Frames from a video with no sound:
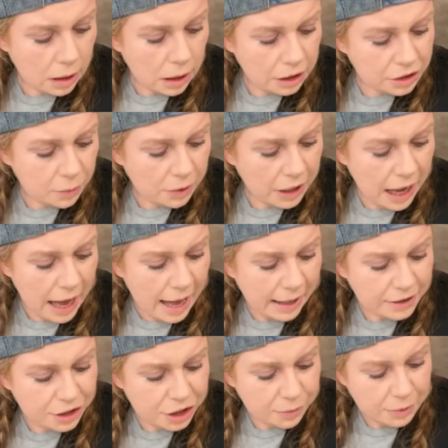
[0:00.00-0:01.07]
want to
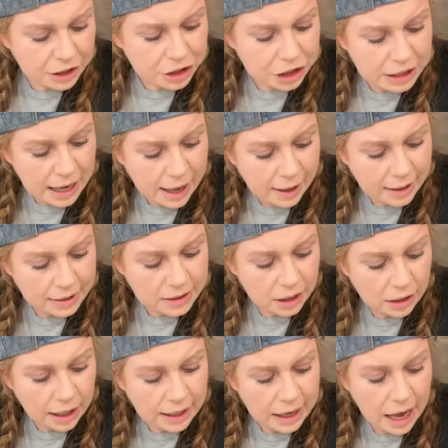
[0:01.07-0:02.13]
add too much yet
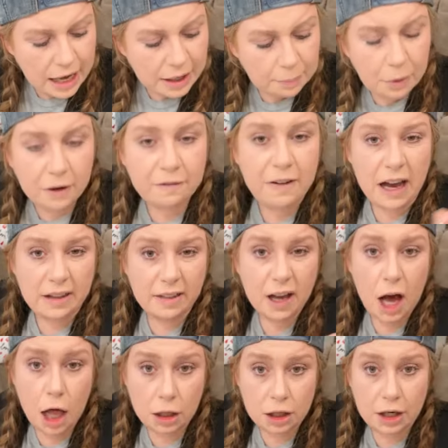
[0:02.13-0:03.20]
until I kind of perfect the
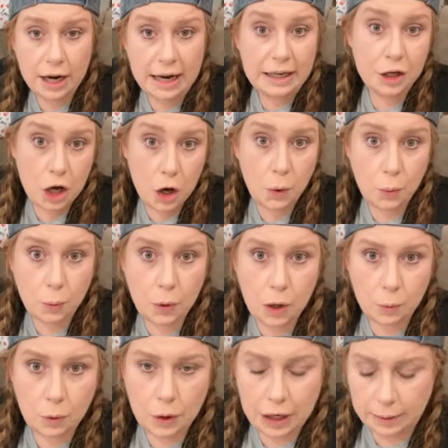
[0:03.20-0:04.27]
color and I know
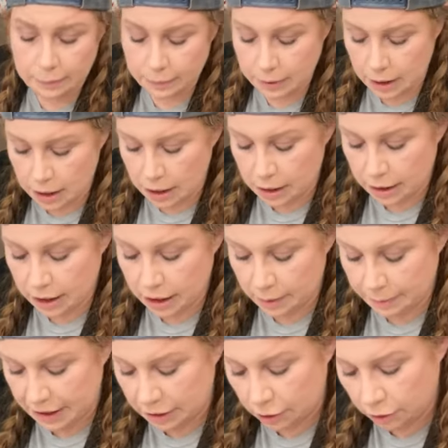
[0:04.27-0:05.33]
what I'm going
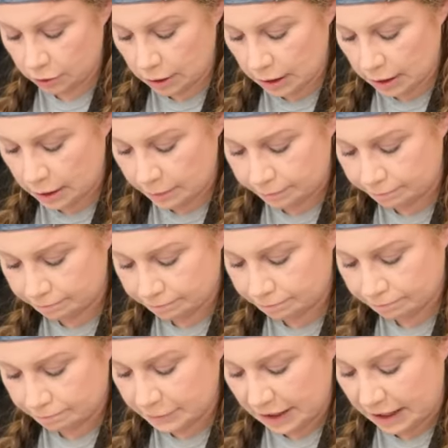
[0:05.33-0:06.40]
to be
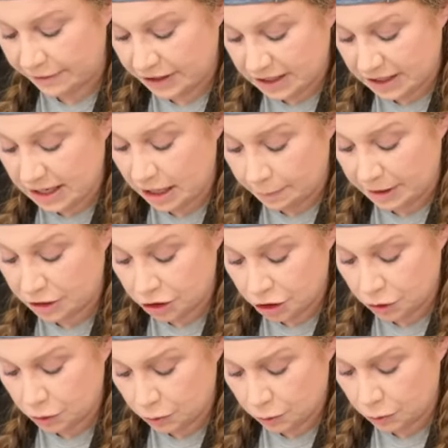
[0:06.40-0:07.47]
like, if it's going to be
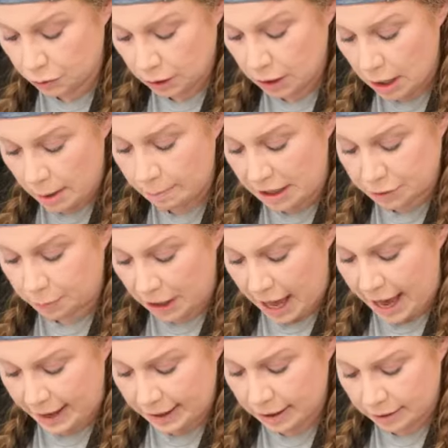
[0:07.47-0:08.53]
too much
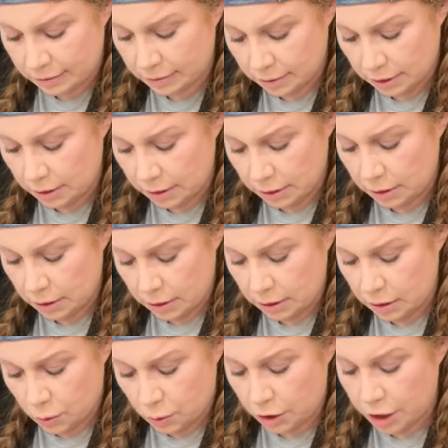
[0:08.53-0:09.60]
black
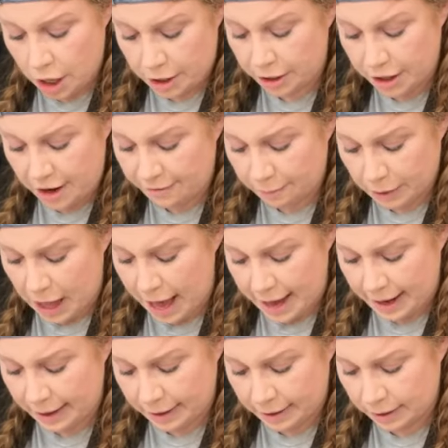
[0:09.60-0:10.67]
or not enough
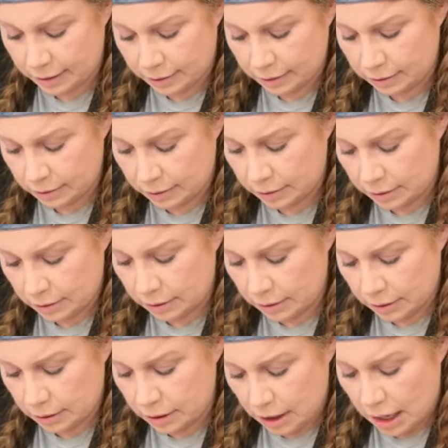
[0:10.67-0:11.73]
black.
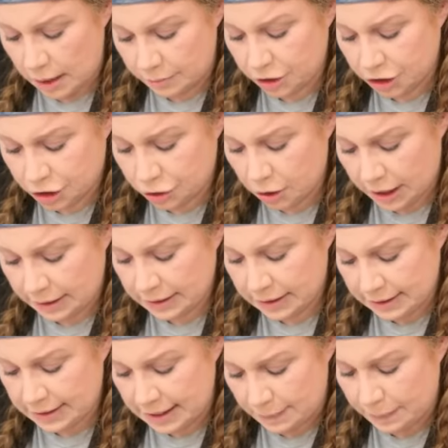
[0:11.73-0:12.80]
I'm just trying
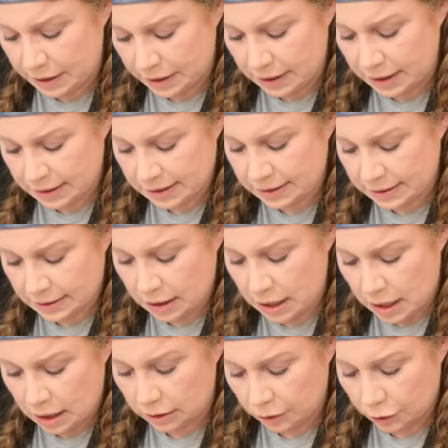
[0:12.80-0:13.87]
to deepen this
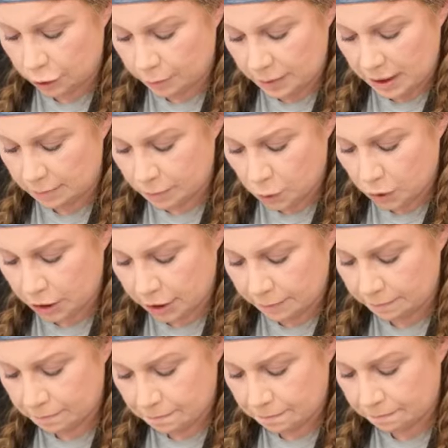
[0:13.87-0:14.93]
a little bit more.